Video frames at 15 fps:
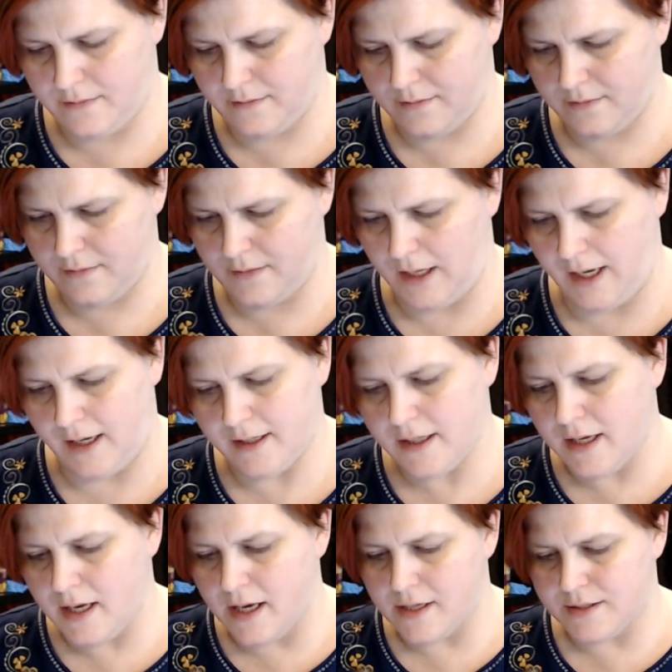Yeah,
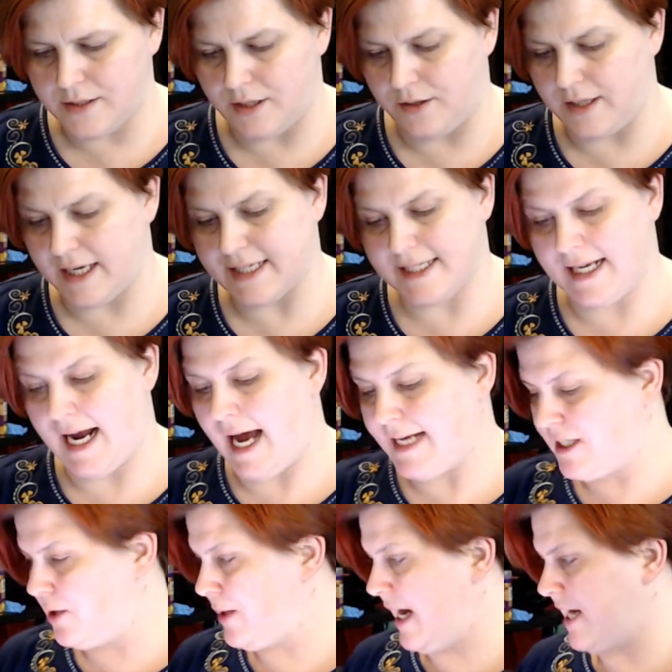so like I said, I
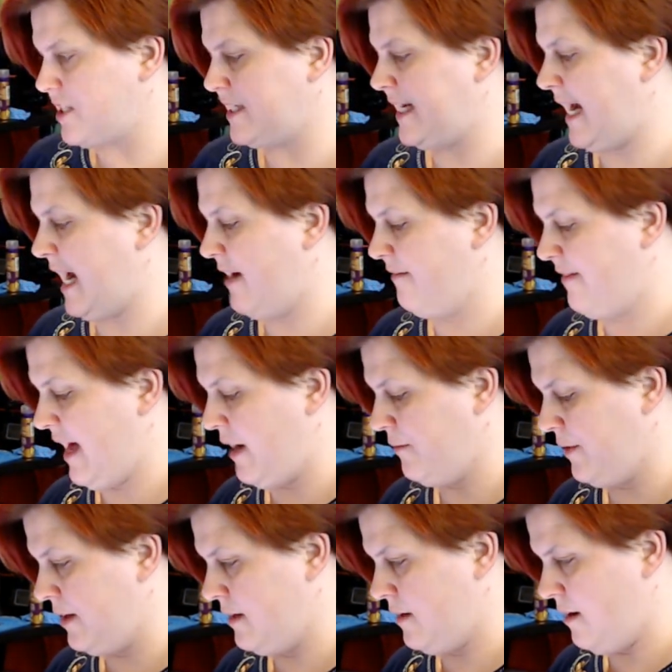don't actually have that
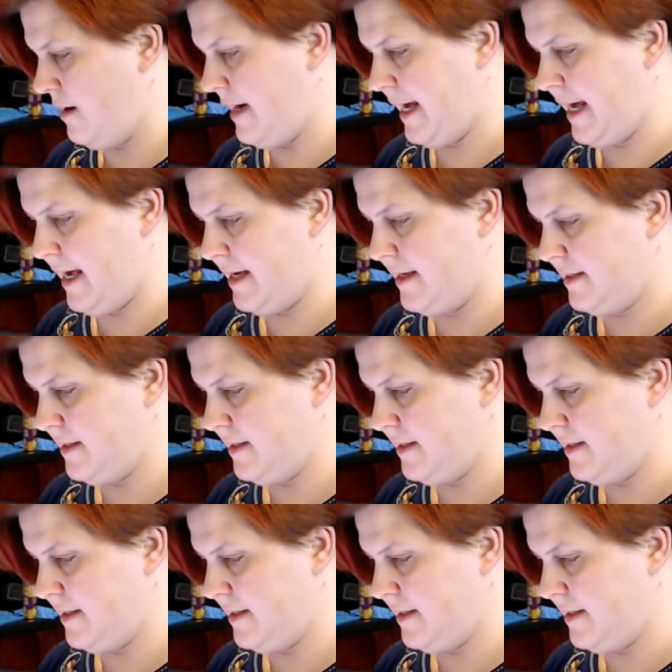one on hand,